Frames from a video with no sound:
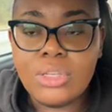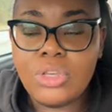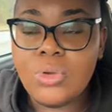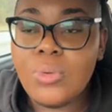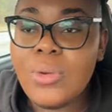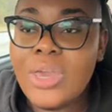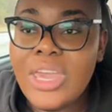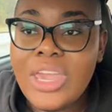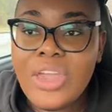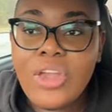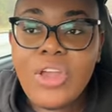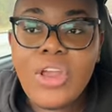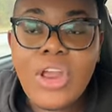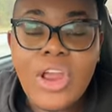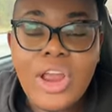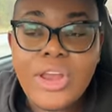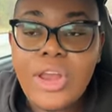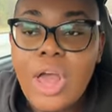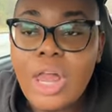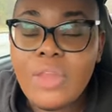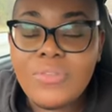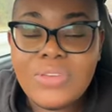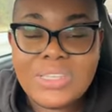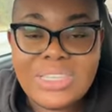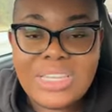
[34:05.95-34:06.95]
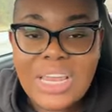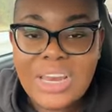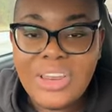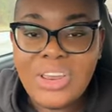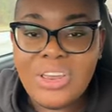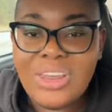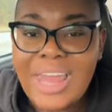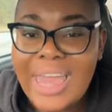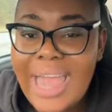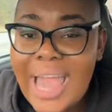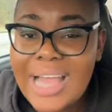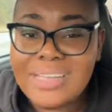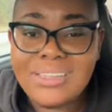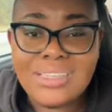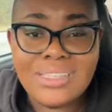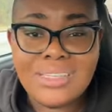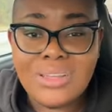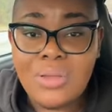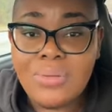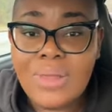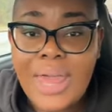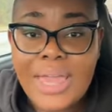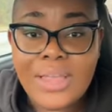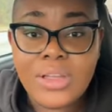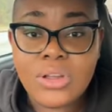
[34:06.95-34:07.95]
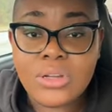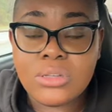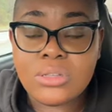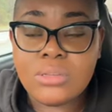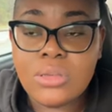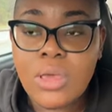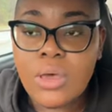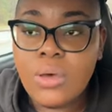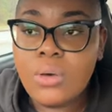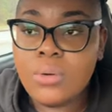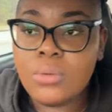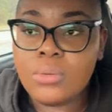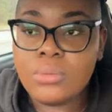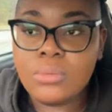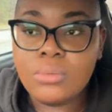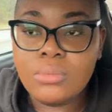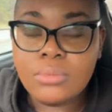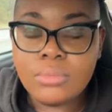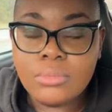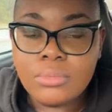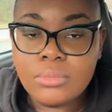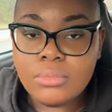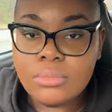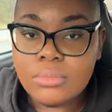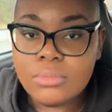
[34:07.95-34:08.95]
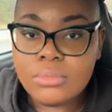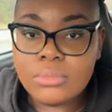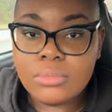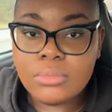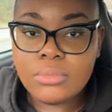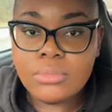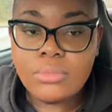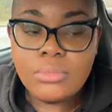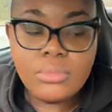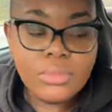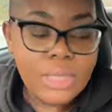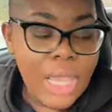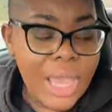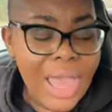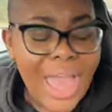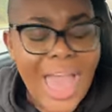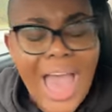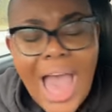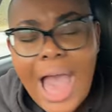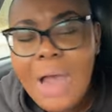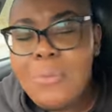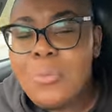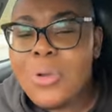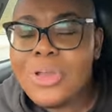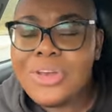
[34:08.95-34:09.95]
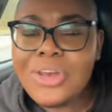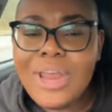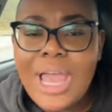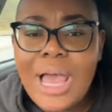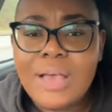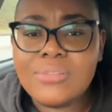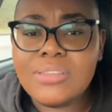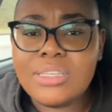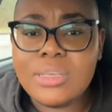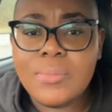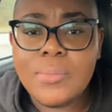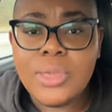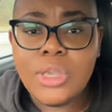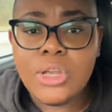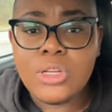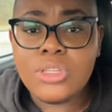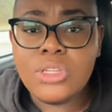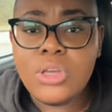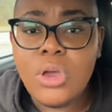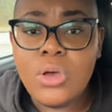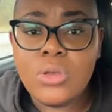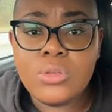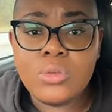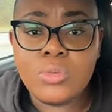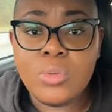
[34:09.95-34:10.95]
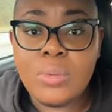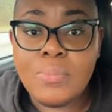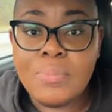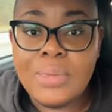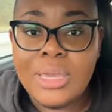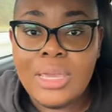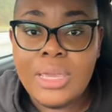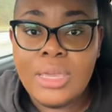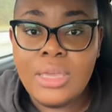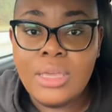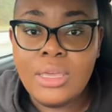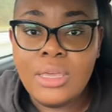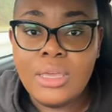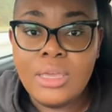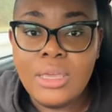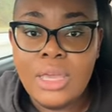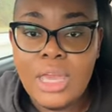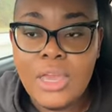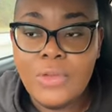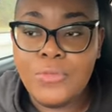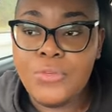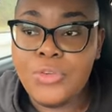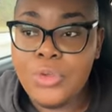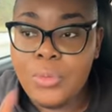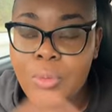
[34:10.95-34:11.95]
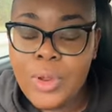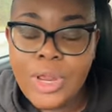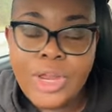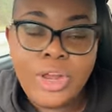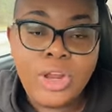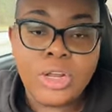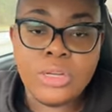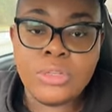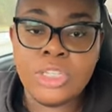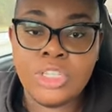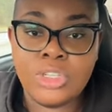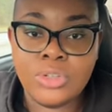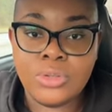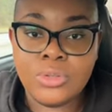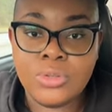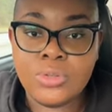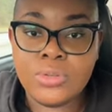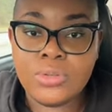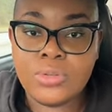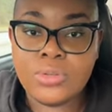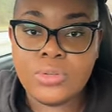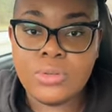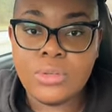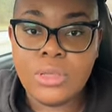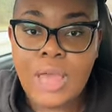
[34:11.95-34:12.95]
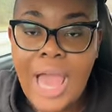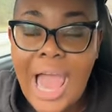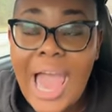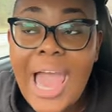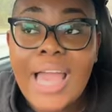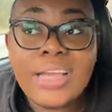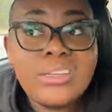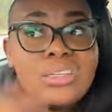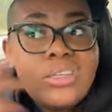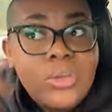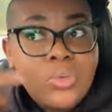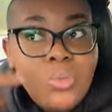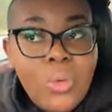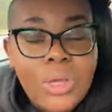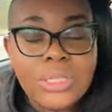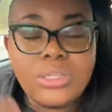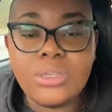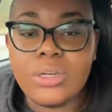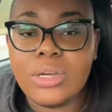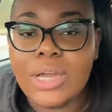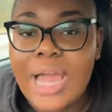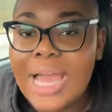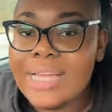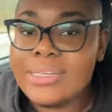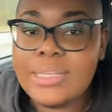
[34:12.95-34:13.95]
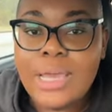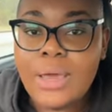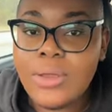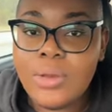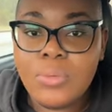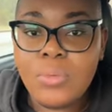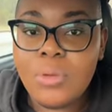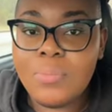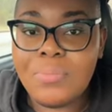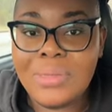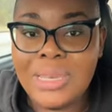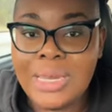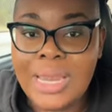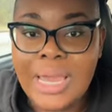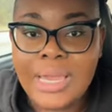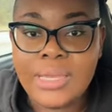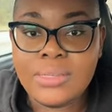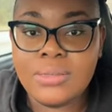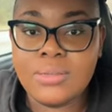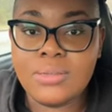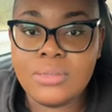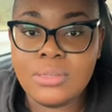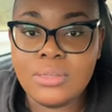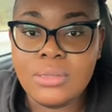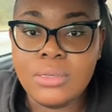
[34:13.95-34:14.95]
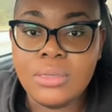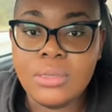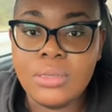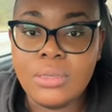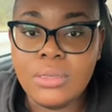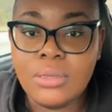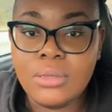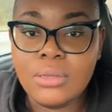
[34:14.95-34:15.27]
You hear her and all of a sudden you're like, I just don't like her tone. I wonder how some of your tones would be if you were in her shoes. I actually wonder. I doubt it would be nice.